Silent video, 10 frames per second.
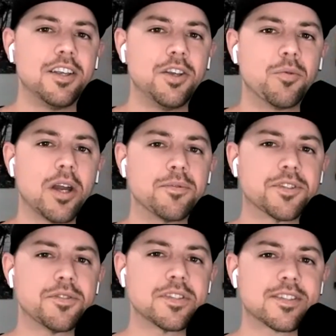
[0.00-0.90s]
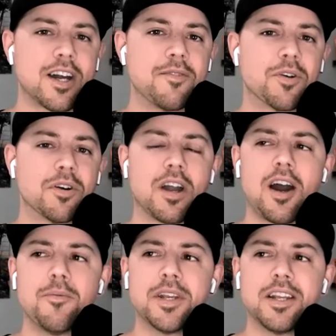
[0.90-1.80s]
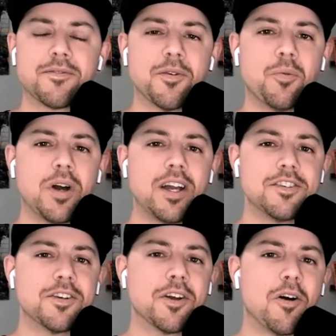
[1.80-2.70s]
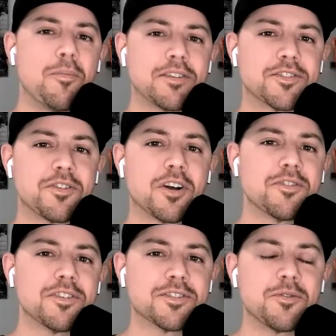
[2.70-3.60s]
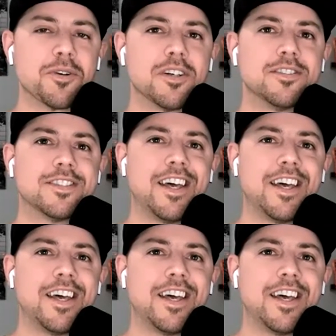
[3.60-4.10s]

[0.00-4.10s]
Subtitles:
you were able to discover how many different ways you can go about structuring stories.